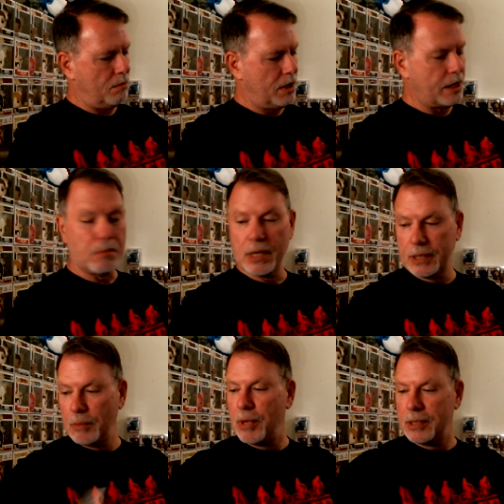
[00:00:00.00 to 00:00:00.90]
but there
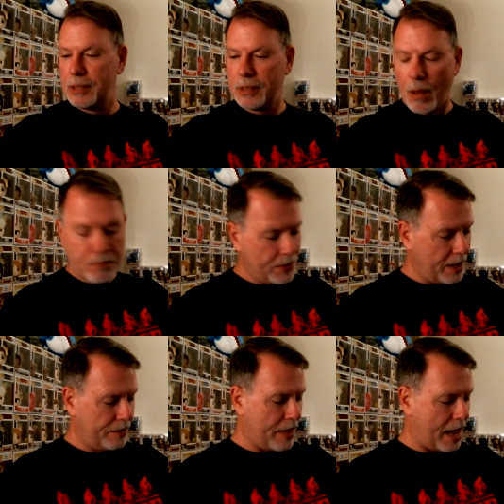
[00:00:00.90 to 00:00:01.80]
must have been
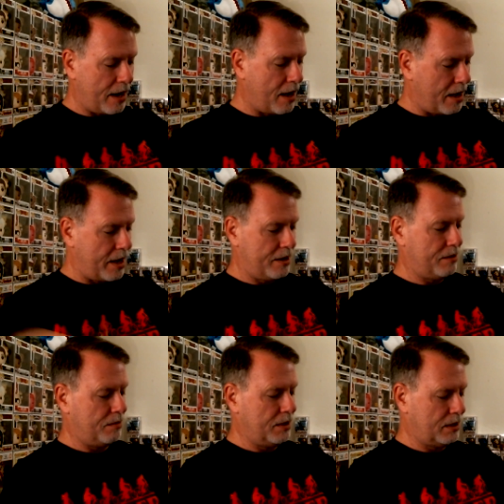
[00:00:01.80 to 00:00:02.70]
something that i
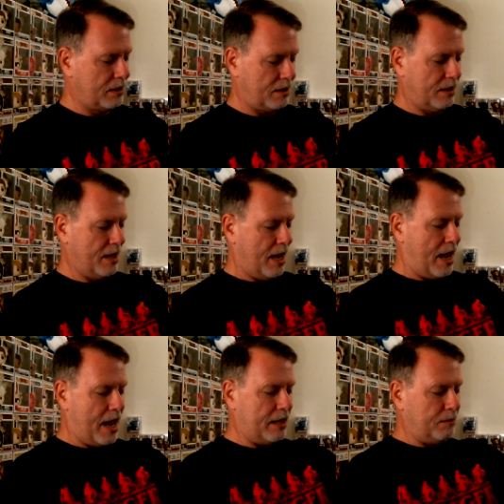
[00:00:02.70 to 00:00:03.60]
was
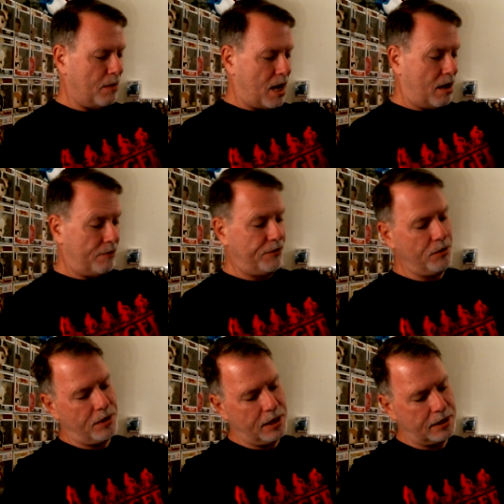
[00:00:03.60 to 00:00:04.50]
had a
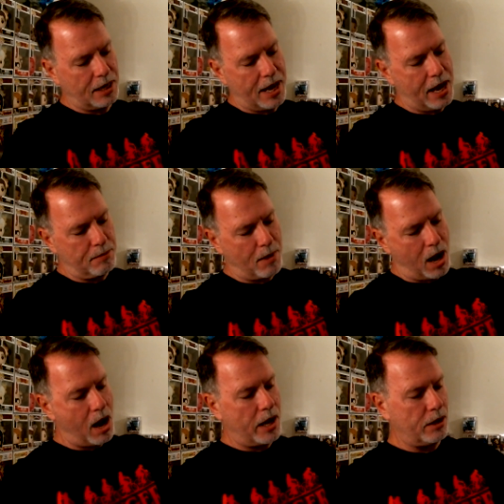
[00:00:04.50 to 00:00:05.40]
few things that i had my
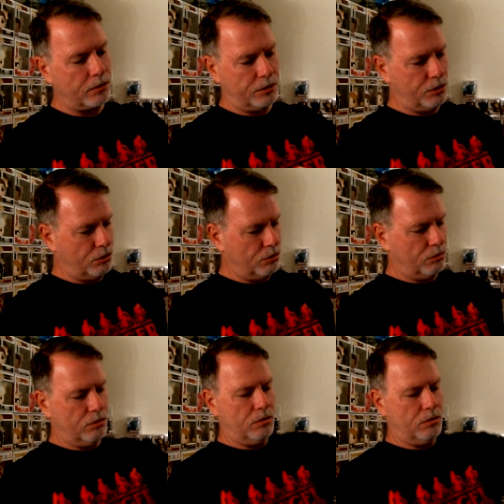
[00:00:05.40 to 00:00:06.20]
eye on to